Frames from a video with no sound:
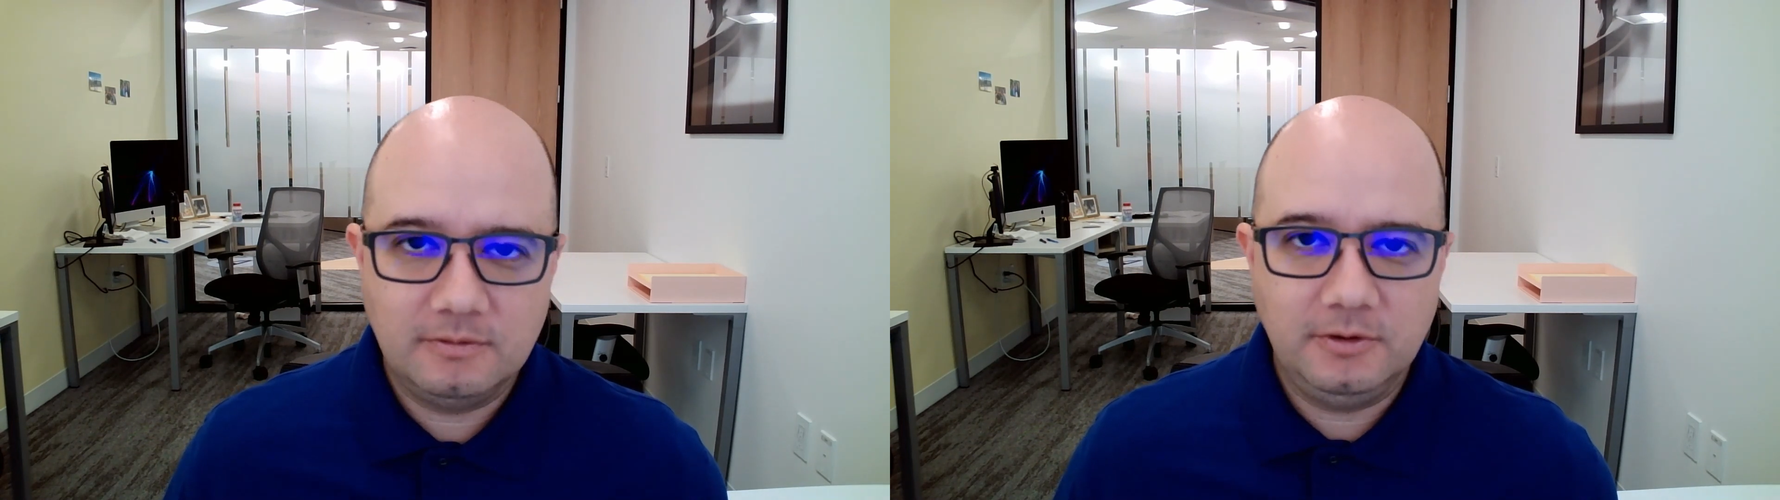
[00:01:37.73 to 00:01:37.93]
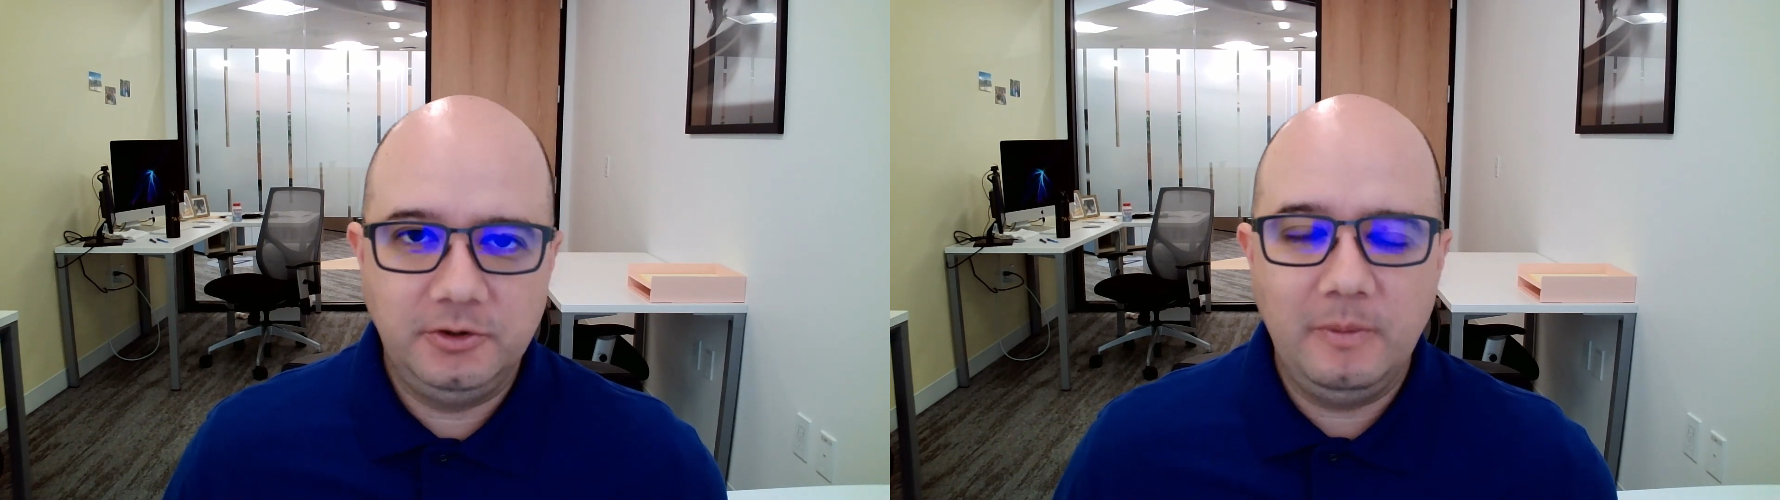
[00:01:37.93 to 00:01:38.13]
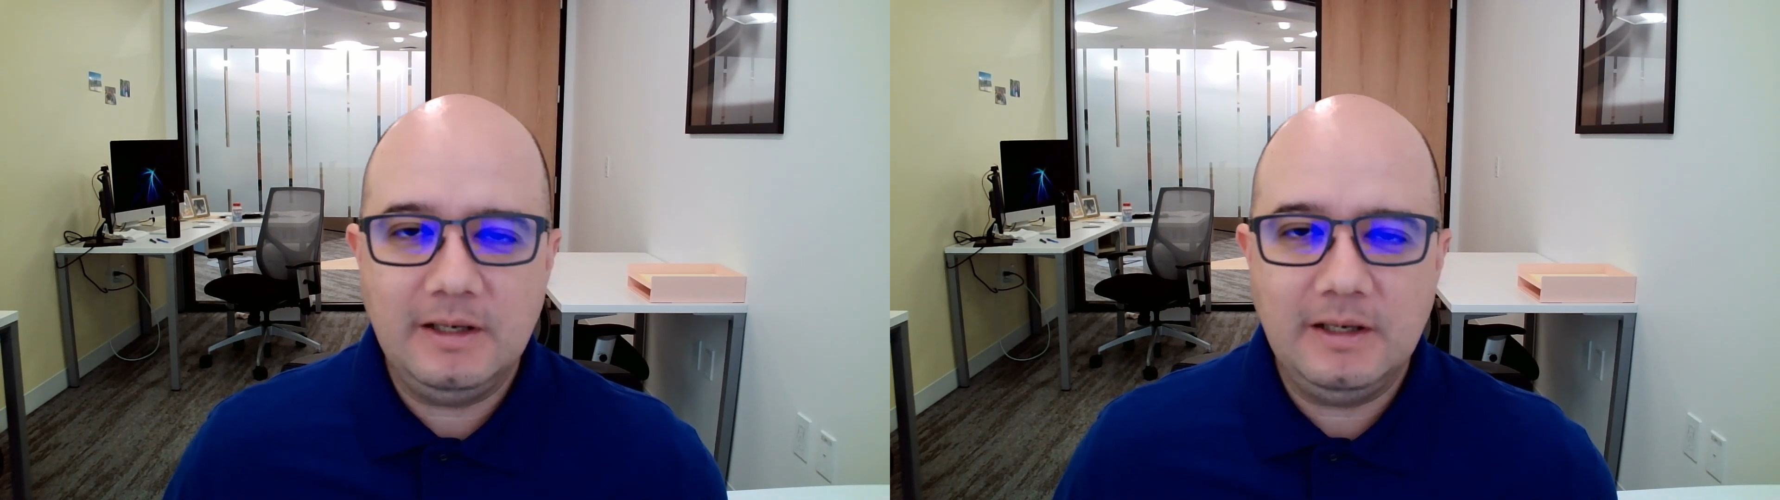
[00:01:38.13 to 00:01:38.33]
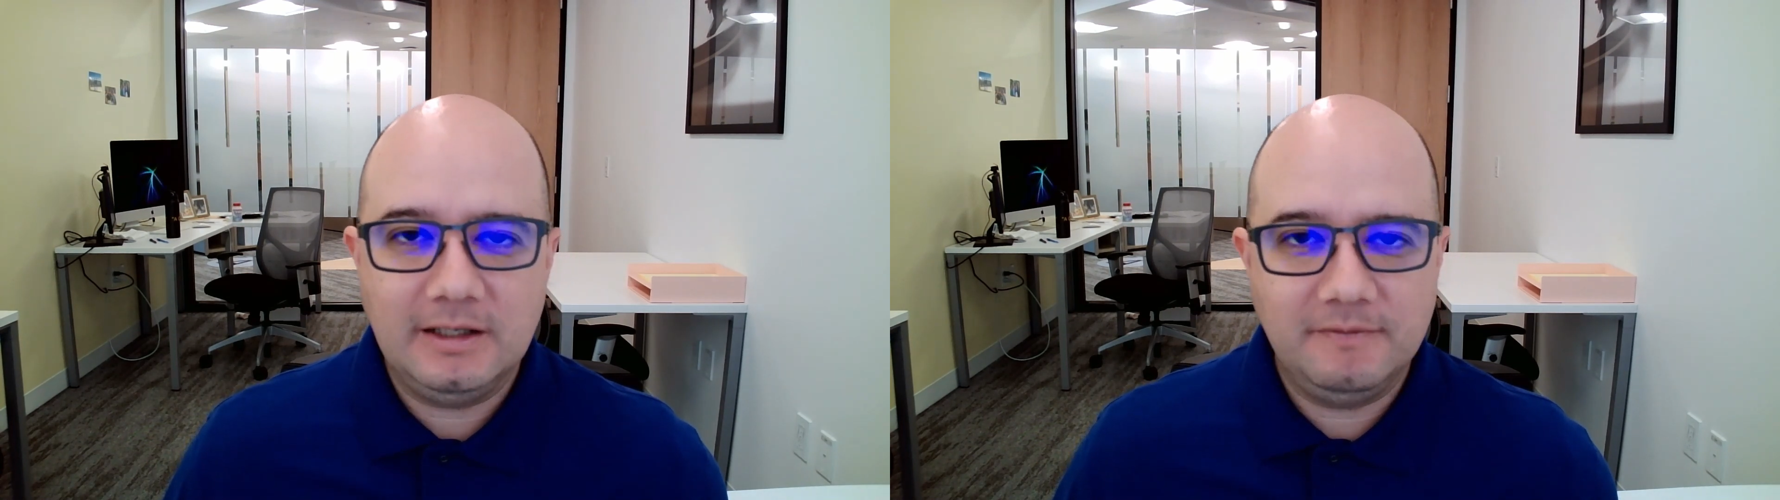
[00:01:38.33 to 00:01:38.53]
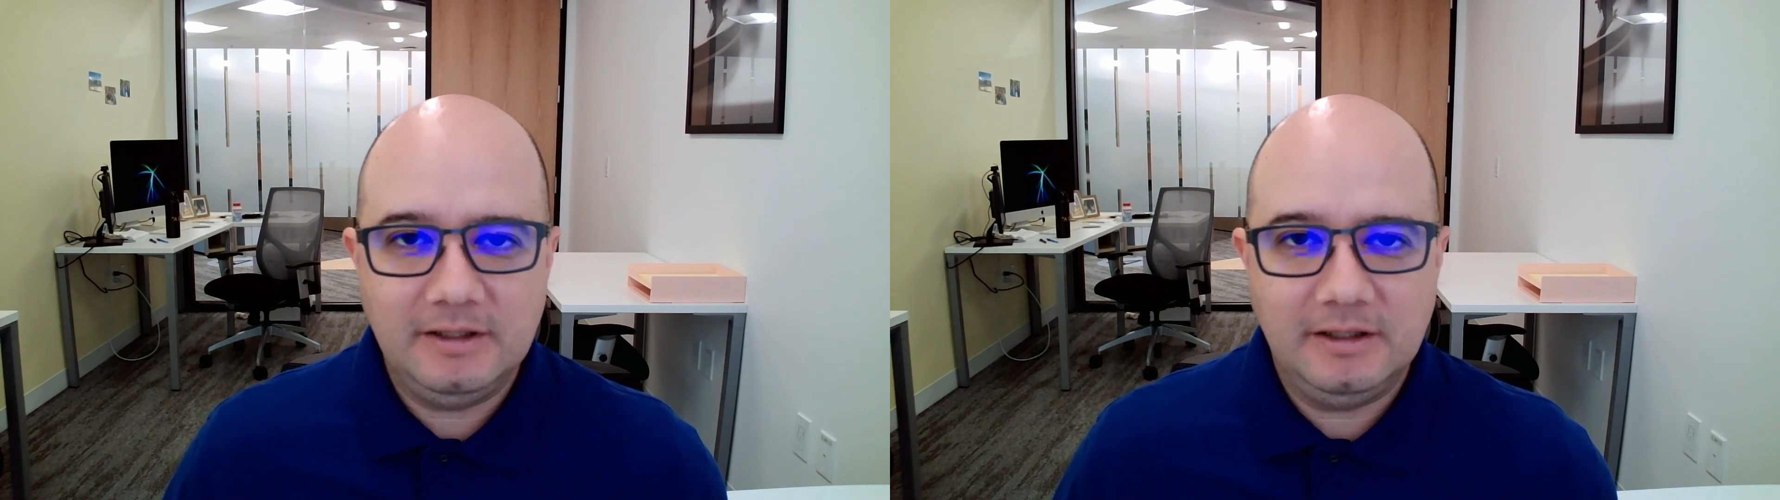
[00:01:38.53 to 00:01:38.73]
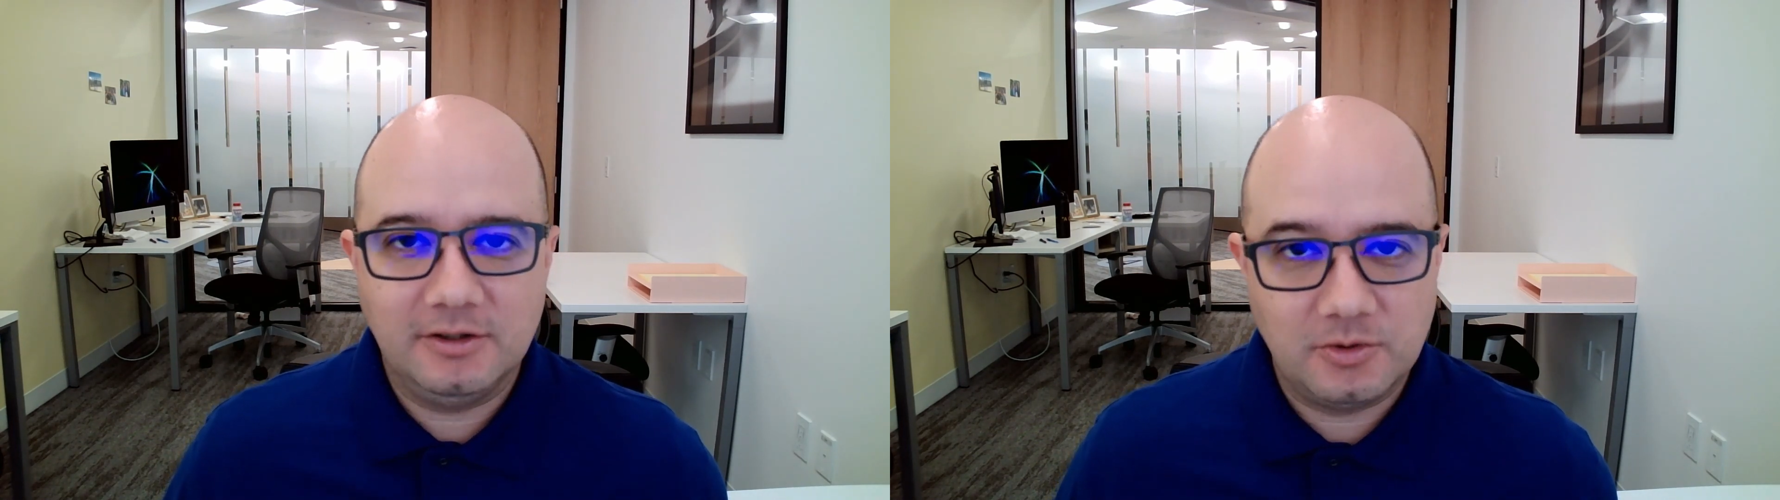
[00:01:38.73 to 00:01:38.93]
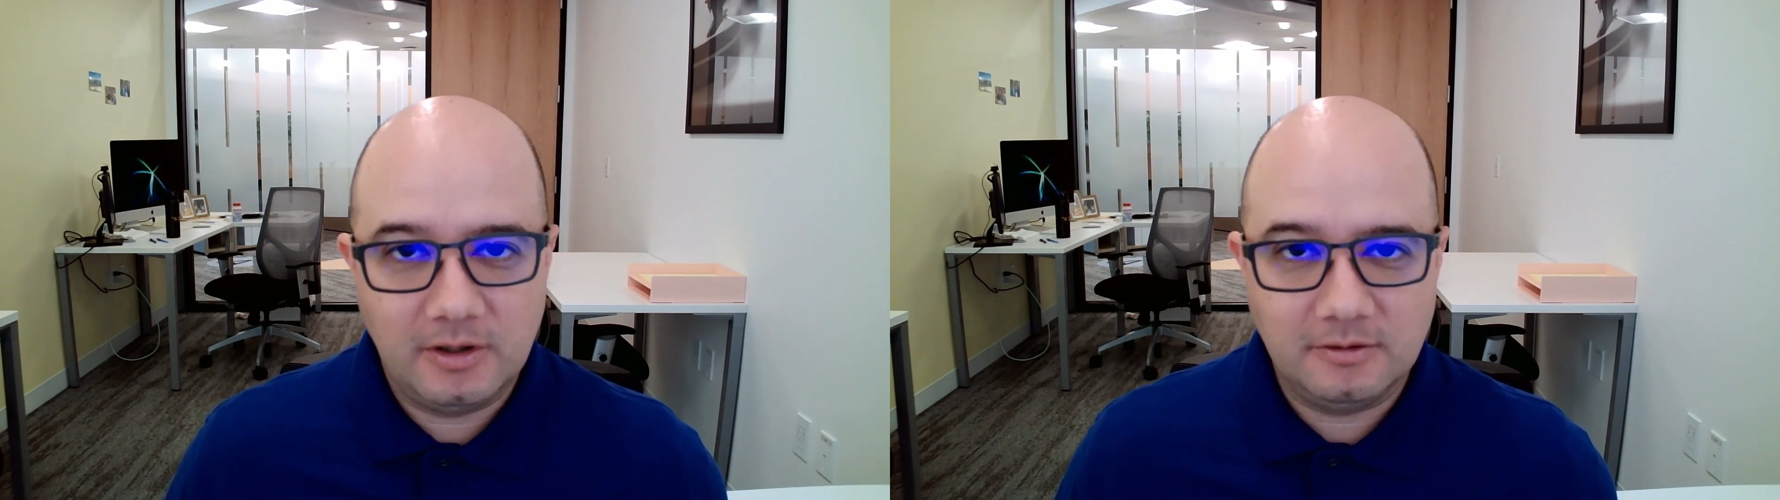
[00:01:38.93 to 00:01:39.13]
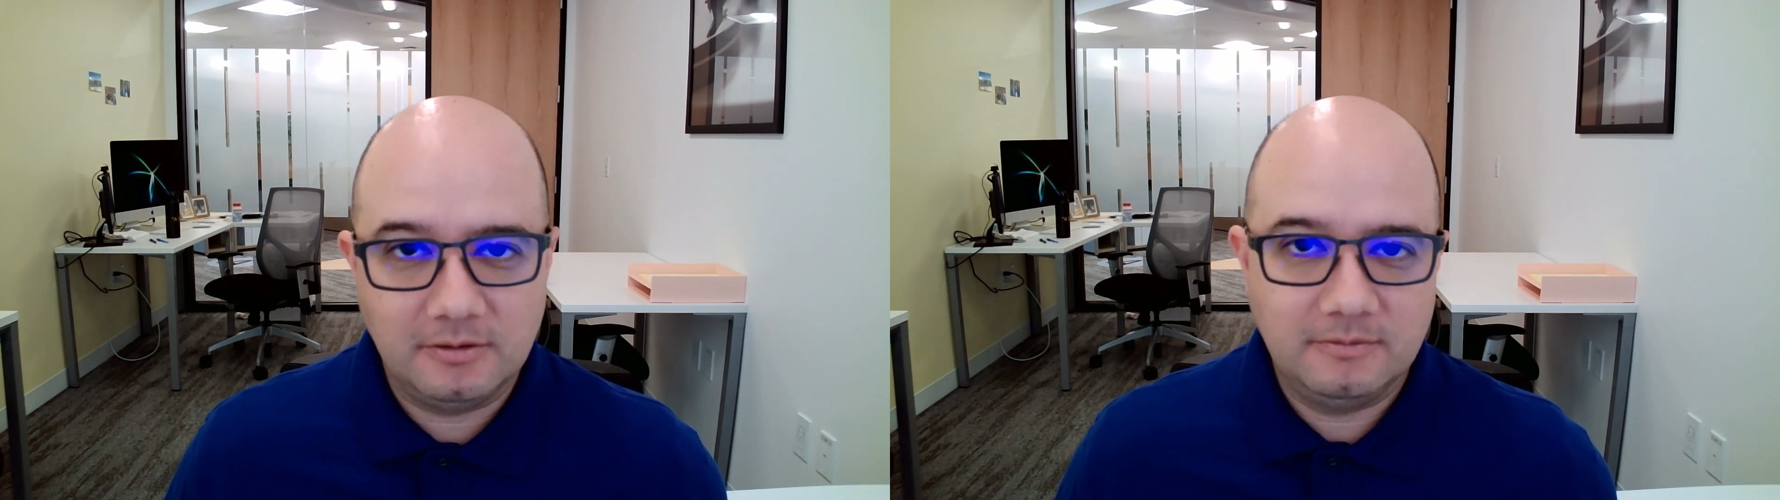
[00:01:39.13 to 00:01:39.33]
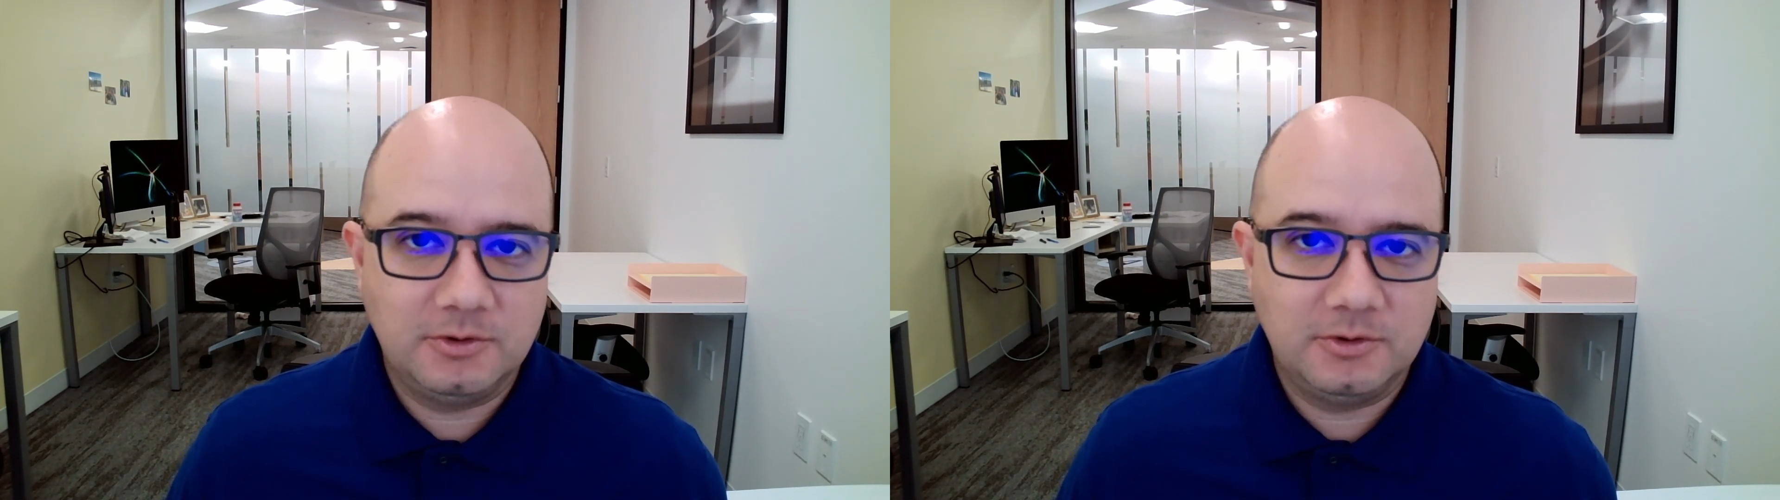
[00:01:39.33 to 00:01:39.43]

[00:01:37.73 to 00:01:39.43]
you may not even need a trailer.